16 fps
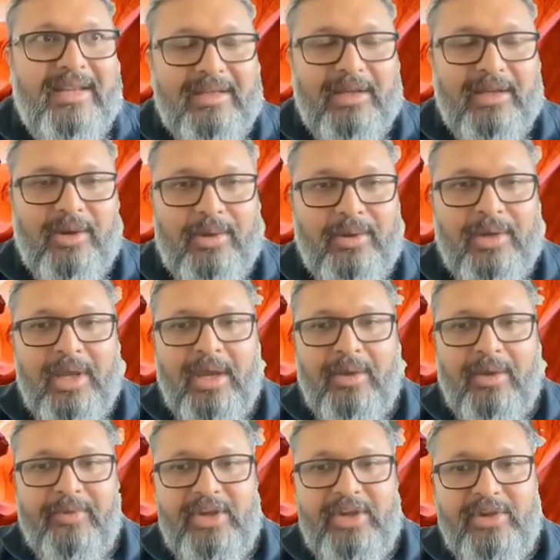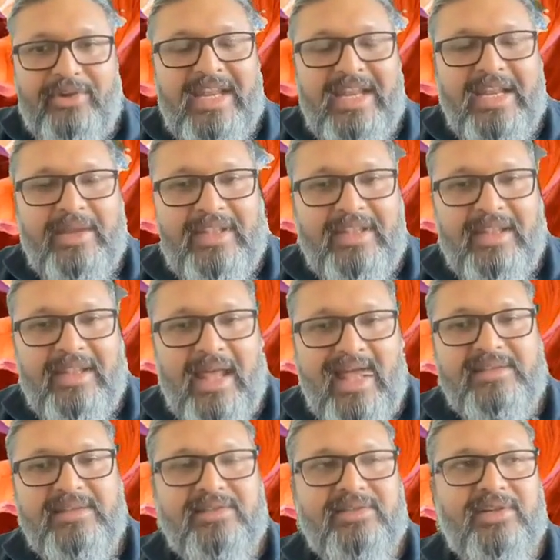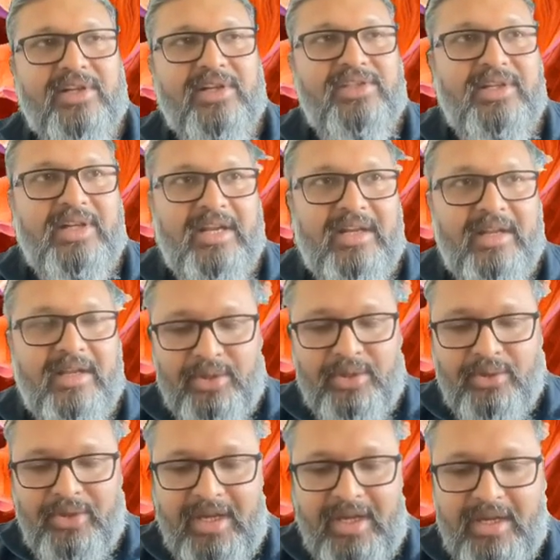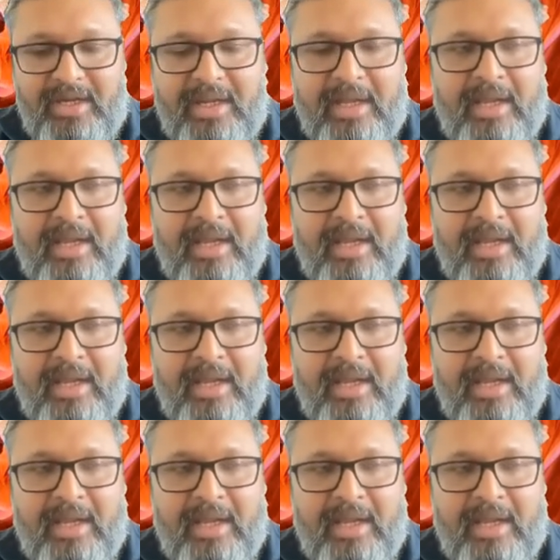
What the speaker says: when you're dealing with large unstructured data, you need